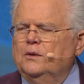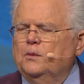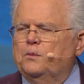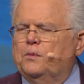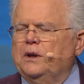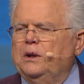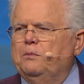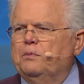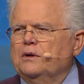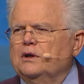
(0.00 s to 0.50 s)

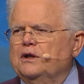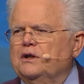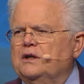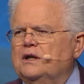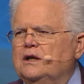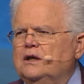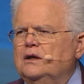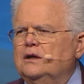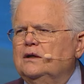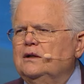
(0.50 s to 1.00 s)
People in
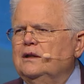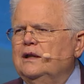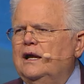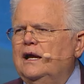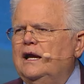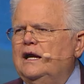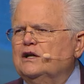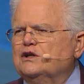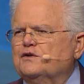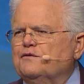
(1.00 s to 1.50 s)
hell
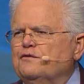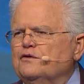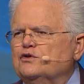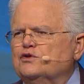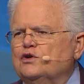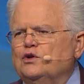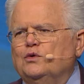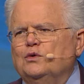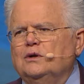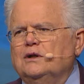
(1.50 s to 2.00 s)
ask for
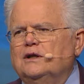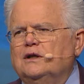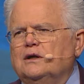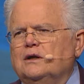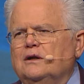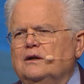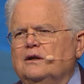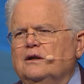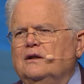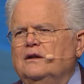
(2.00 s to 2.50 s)
so
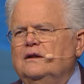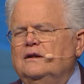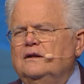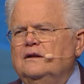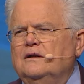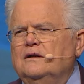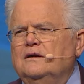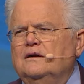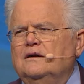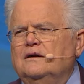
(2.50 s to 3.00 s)
little
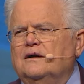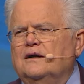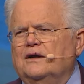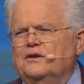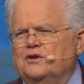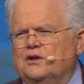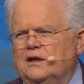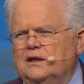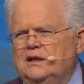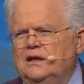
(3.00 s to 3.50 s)

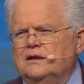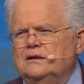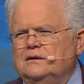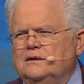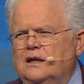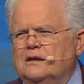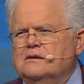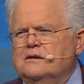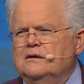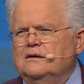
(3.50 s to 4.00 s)
and they get
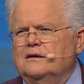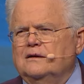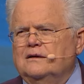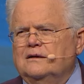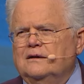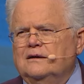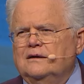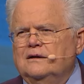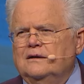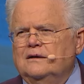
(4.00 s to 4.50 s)
nothing.
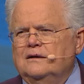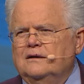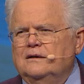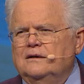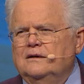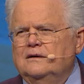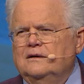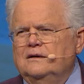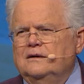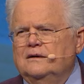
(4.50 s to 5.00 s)

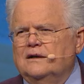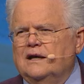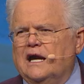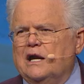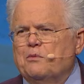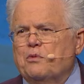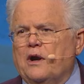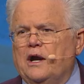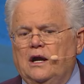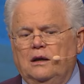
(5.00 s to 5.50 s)

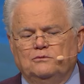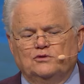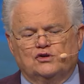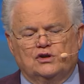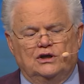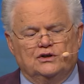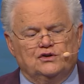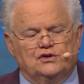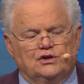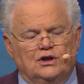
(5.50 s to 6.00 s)
Abraham
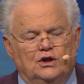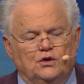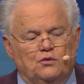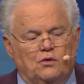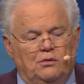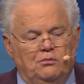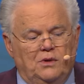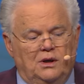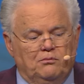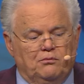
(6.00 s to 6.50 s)
said, Son,
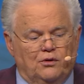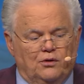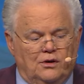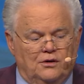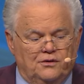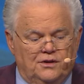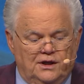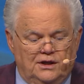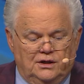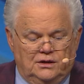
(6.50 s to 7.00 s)

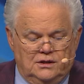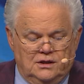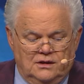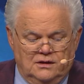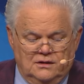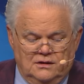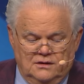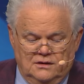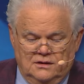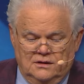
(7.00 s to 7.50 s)
remember that
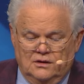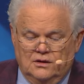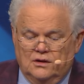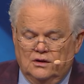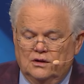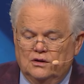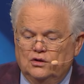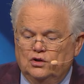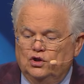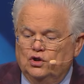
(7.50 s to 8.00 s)

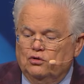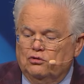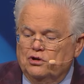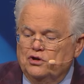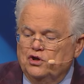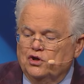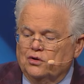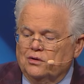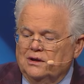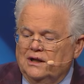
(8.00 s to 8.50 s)
you
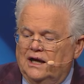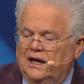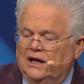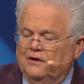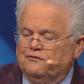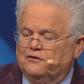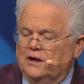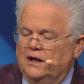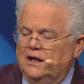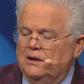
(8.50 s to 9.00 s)
in your
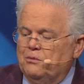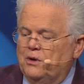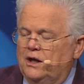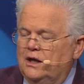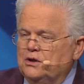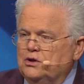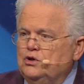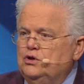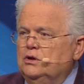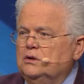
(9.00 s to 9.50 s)
lifetime
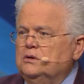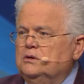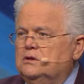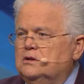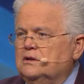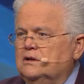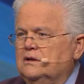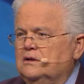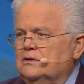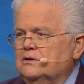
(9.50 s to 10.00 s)
had good
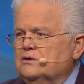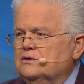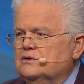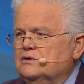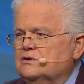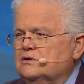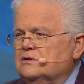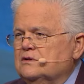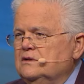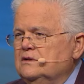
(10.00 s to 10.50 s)

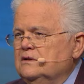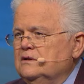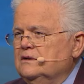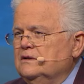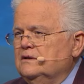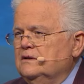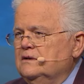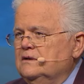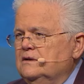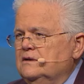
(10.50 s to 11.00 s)
things,
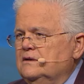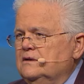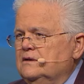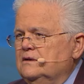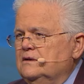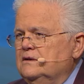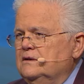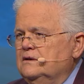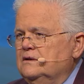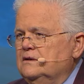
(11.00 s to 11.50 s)

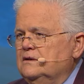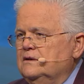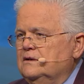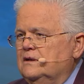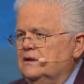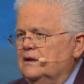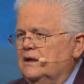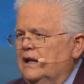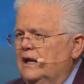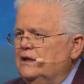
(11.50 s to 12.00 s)

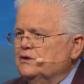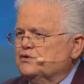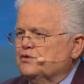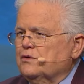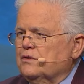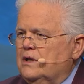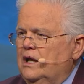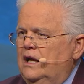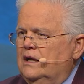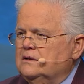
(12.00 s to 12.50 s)
and
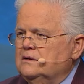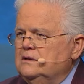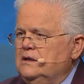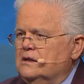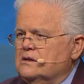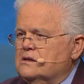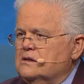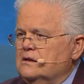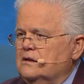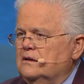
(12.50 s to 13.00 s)
Lazarus had
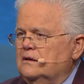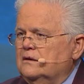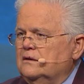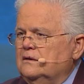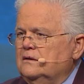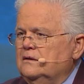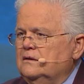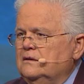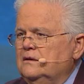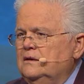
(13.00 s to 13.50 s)
nothing,
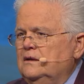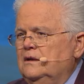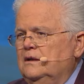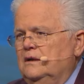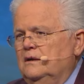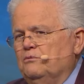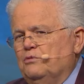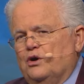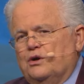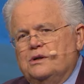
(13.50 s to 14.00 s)

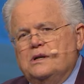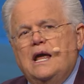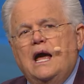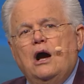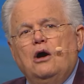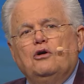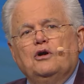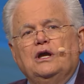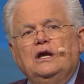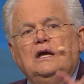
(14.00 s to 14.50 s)
but
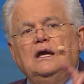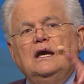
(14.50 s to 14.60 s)
now he